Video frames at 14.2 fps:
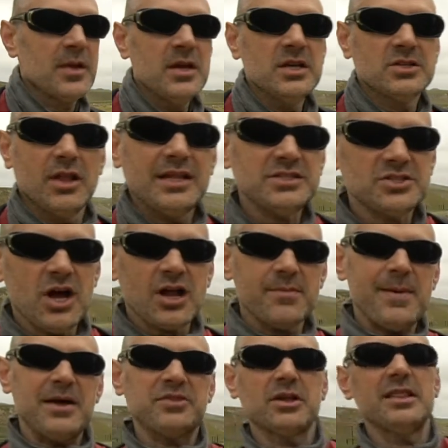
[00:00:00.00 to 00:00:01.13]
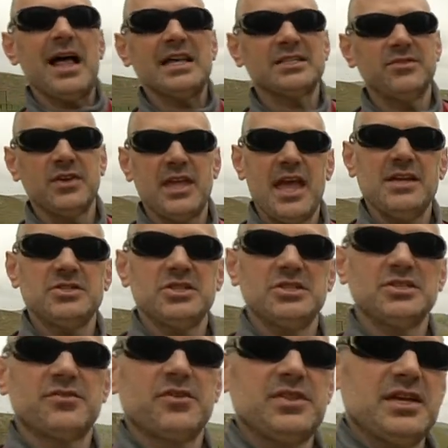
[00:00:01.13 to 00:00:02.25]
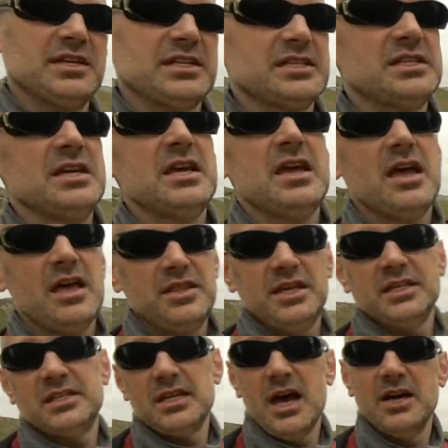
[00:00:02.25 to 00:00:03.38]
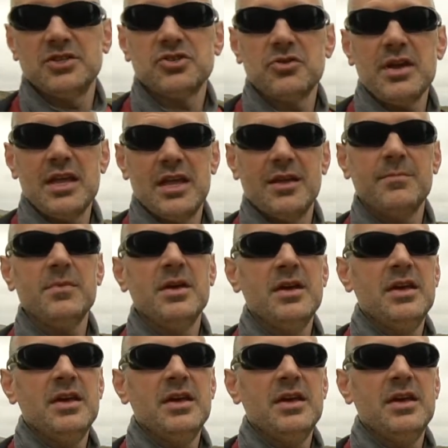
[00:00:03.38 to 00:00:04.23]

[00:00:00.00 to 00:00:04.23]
So let's talk about the classifications for this stream.